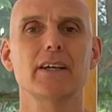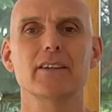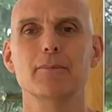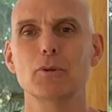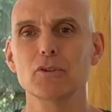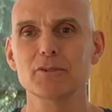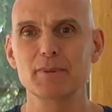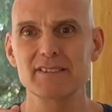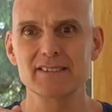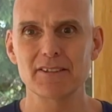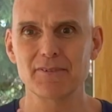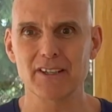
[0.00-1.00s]
The more
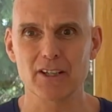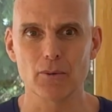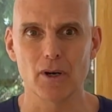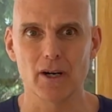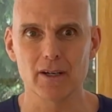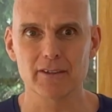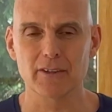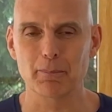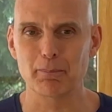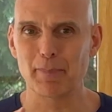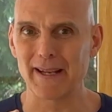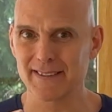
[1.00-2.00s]
specific you are, the
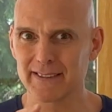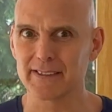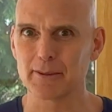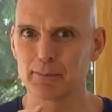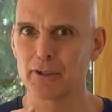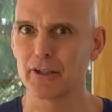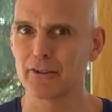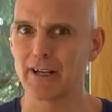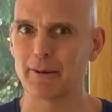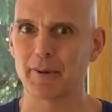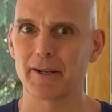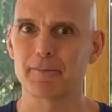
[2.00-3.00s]
better the
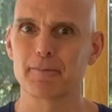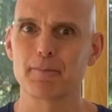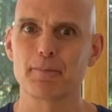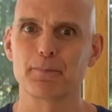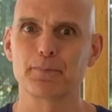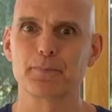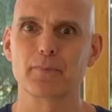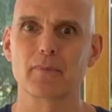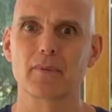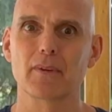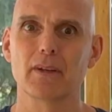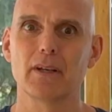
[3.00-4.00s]
programming.
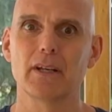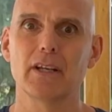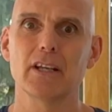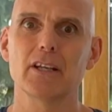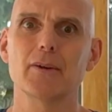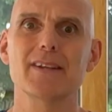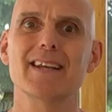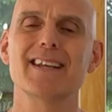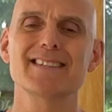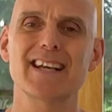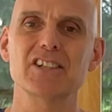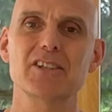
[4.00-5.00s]
You know, it
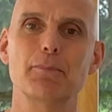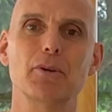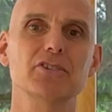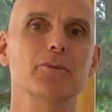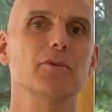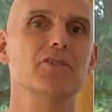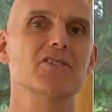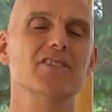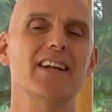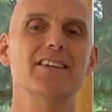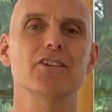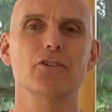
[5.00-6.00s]
is actually possible to
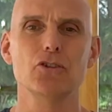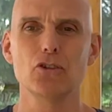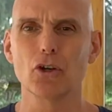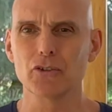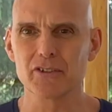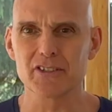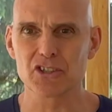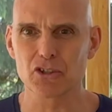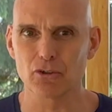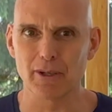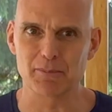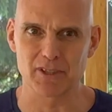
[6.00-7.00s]
send
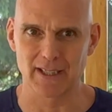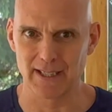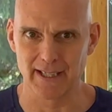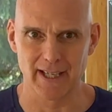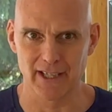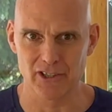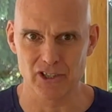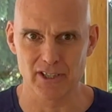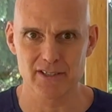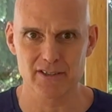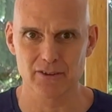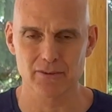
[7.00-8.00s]
nondescript healing energy
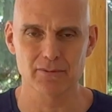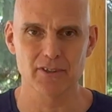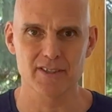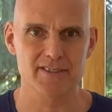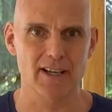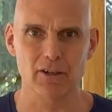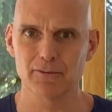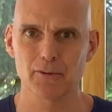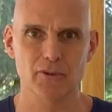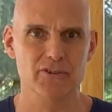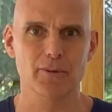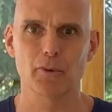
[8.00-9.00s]
to yourself
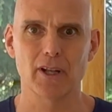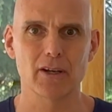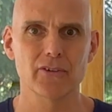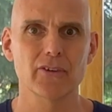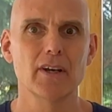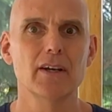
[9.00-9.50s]
or someone else,